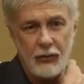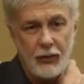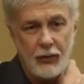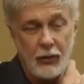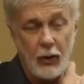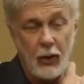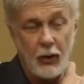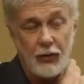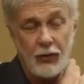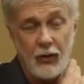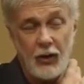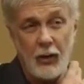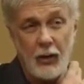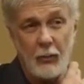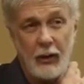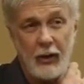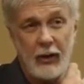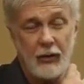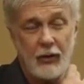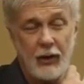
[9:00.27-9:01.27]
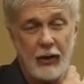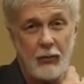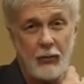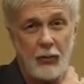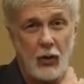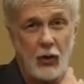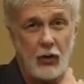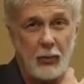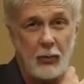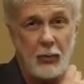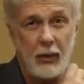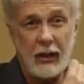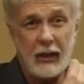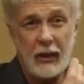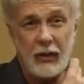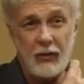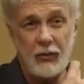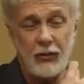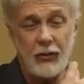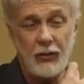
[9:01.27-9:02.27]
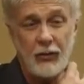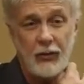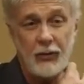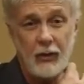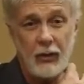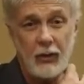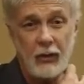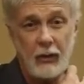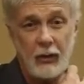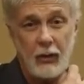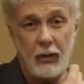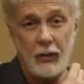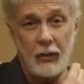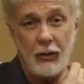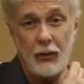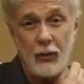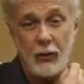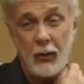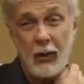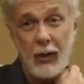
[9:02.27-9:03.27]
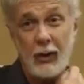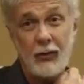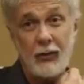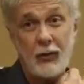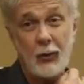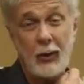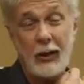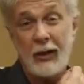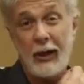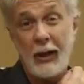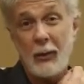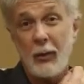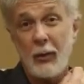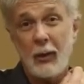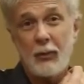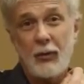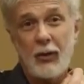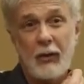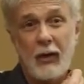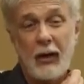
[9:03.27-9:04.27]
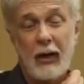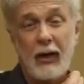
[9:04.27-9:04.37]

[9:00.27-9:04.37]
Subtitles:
there are some anticonvulsant medications that are used for treating epilepsy that